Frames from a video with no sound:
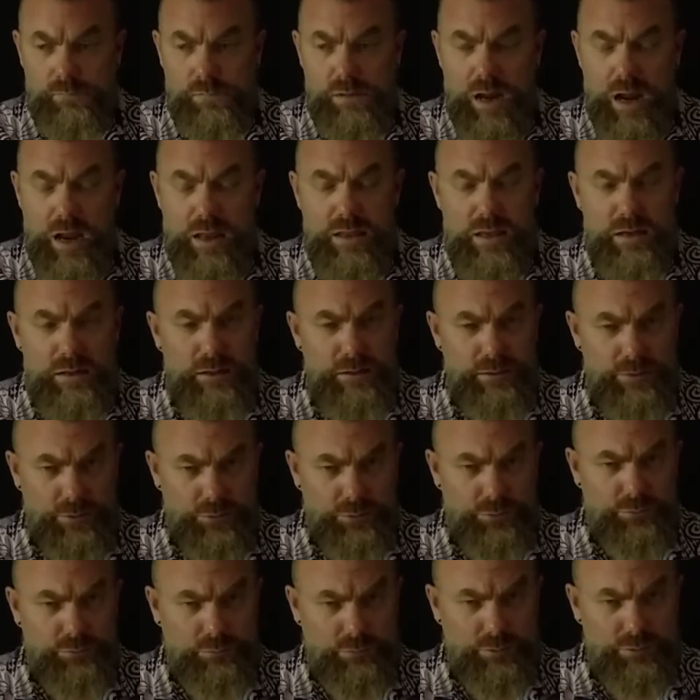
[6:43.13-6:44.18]
and then in the
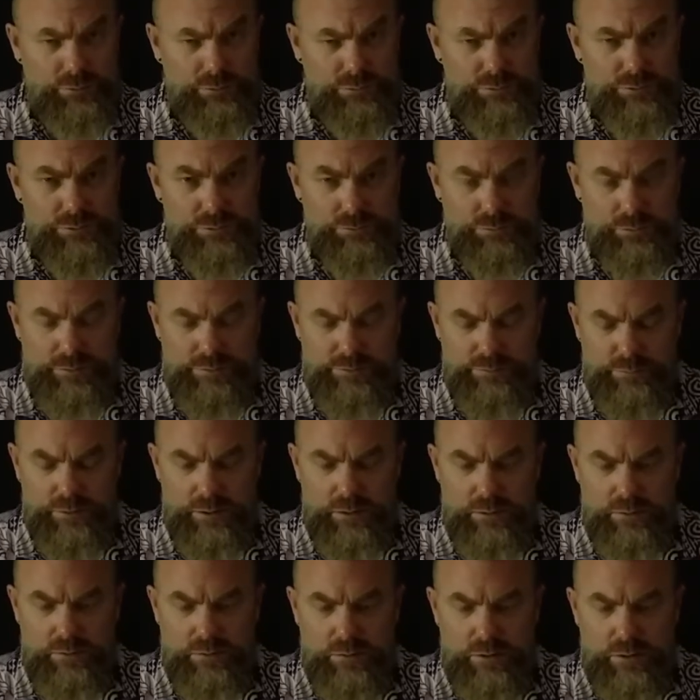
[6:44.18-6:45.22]
throat too as
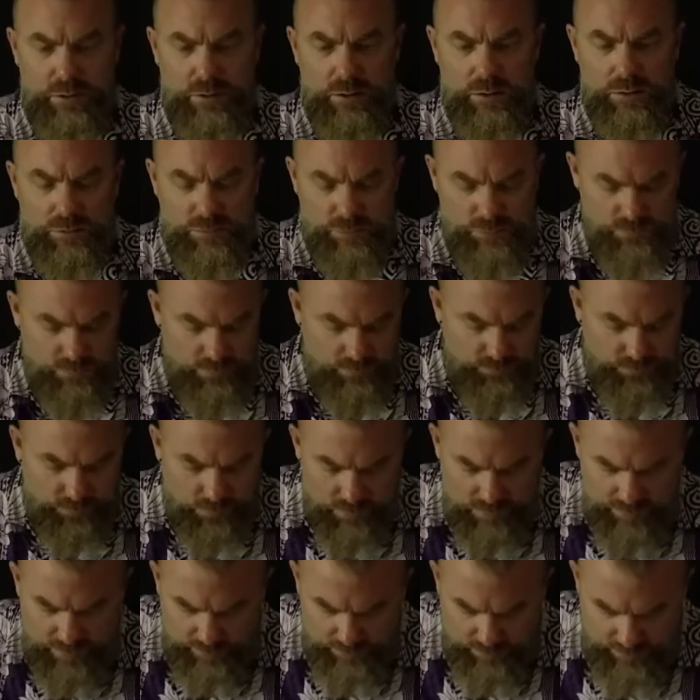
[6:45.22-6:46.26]
well. So,
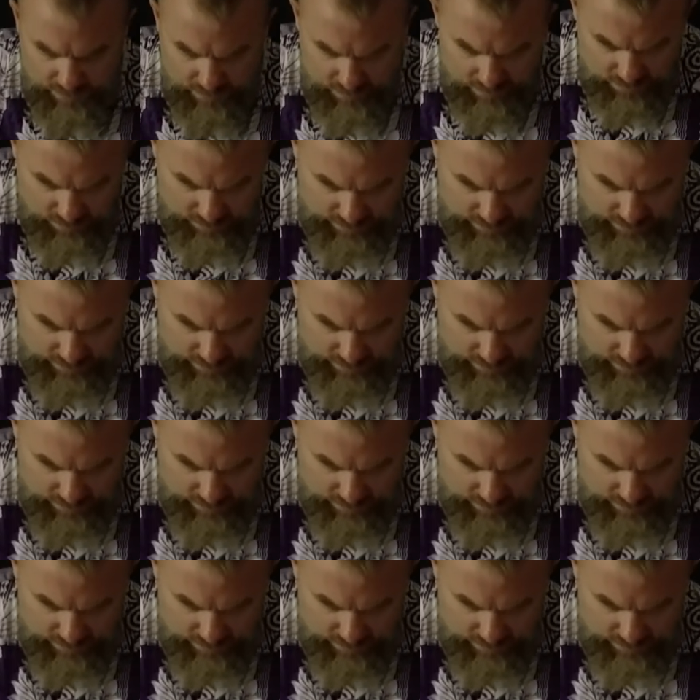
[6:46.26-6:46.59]
folks, I'm going to go